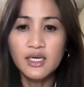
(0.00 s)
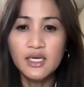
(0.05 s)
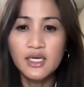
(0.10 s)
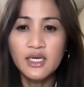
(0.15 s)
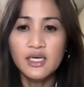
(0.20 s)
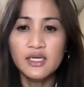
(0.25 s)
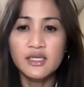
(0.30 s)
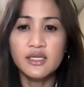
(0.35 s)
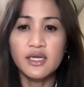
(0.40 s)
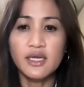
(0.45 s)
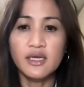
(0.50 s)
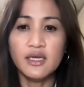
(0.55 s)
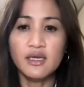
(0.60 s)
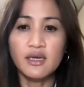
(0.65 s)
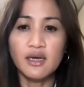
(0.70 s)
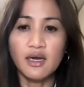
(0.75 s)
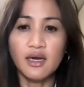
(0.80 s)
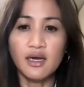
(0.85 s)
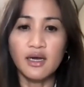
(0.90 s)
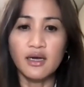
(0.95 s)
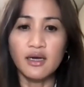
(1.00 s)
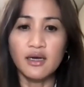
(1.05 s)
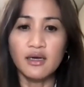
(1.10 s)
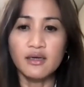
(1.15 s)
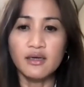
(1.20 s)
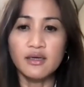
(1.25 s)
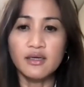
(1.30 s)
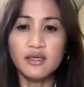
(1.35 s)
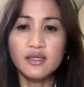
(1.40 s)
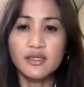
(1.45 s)
They
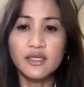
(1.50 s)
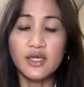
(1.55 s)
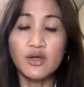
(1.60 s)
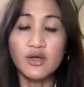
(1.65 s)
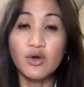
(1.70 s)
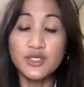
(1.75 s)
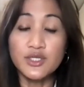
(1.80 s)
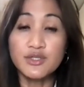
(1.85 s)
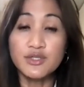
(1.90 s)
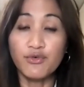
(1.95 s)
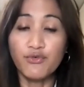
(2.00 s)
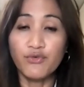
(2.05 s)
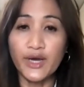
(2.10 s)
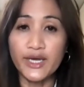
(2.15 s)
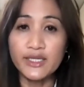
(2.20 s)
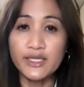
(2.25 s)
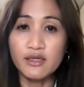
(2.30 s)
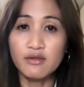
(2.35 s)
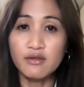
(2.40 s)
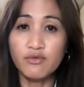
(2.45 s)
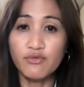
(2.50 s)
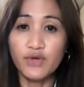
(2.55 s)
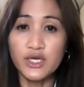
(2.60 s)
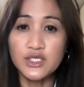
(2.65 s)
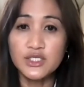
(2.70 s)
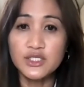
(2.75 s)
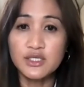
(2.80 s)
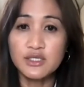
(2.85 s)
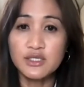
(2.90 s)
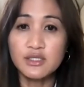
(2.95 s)
also fight
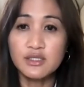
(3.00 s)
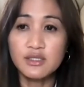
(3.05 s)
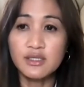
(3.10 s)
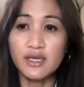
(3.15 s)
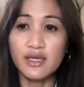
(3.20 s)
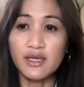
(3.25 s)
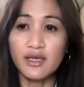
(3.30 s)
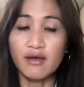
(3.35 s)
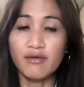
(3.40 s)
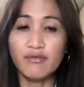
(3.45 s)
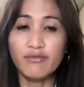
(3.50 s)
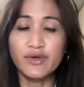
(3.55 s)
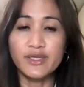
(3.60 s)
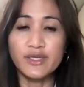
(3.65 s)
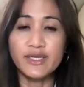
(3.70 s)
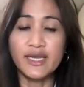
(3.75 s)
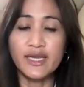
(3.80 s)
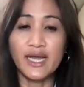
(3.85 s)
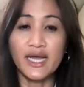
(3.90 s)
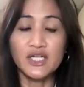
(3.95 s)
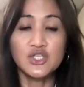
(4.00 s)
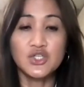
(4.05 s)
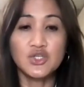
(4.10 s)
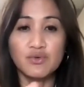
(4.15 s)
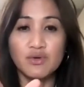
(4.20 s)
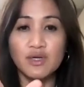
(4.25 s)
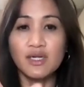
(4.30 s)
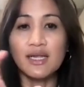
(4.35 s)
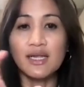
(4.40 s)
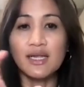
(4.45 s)
infection. They have a
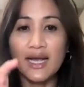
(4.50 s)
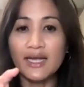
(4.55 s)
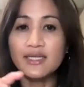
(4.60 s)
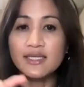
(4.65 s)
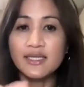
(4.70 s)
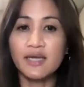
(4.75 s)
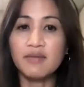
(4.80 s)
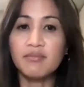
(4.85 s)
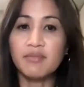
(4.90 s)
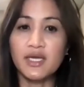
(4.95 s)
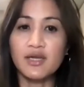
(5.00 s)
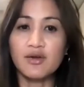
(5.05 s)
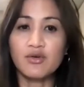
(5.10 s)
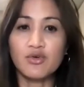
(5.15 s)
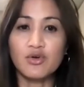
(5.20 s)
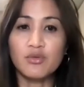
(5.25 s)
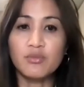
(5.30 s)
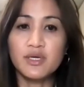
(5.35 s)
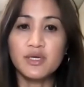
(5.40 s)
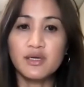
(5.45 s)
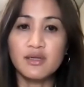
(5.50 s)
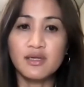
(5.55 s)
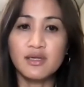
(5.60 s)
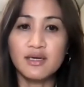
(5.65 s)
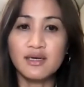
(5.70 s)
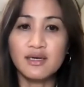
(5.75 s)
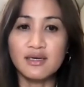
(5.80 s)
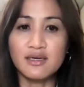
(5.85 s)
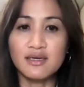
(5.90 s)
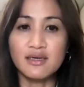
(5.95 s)
natural antimicrobial
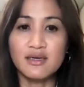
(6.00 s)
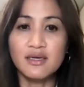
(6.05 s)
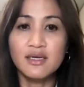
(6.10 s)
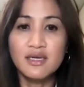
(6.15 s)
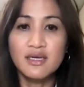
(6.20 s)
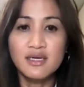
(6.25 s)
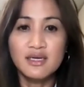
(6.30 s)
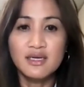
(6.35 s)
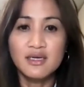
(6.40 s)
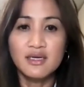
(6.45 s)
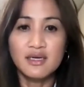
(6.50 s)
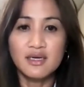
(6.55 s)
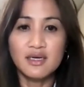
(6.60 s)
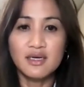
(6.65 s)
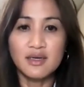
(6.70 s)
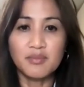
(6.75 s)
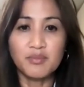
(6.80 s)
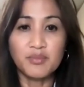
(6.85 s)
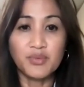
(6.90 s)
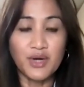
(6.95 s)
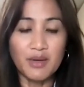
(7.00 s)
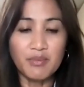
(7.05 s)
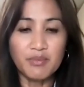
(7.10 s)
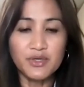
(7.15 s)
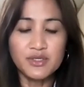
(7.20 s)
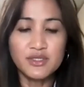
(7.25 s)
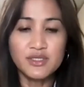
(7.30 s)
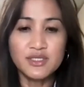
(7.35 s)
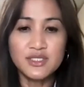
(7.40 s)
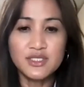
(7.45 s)

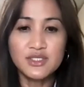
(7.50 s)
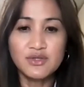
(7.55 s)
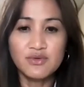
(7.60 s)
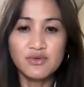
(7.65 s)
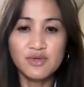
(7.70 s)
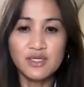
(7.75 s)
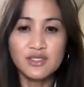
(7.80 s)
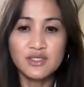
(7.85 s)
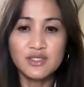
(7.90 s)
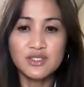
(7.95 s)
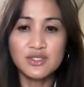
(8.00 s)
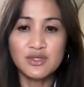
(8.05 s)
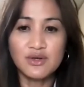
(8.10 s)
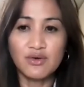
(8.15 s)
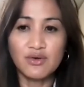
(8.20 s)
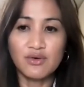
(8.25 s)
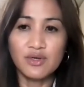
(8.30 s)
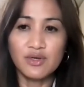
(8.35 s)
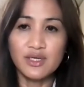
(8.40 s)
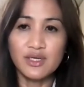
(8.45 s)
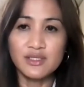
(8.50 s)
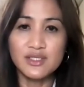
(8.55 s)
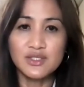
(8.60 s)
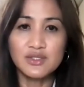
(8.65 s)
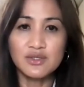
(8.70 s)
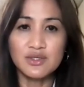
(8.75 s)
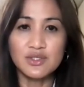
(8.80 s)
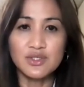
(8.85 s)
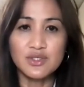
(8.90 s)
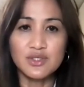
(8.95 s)
properties to it. So it's
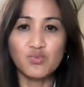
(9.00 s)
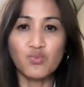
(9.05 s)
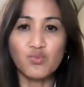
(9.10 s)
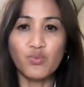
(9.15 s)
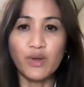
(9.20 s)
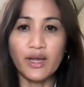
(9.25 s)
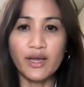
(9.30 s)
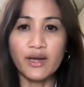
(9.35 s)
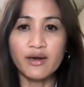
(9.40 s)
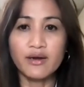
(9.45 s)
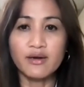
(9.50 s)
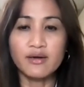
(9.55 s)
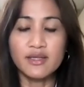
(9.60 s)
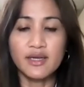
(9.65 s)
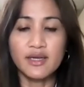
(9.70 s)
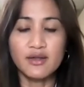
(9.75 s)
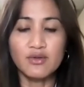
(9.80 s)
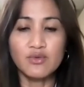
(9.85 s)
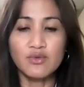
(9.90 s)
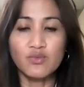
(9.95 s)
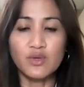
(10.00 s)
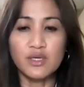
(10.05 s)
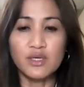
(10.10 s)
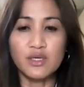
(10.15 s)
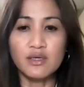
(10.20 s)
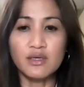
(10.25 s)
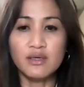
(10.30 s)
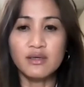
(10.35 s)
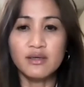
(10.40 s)
rare that we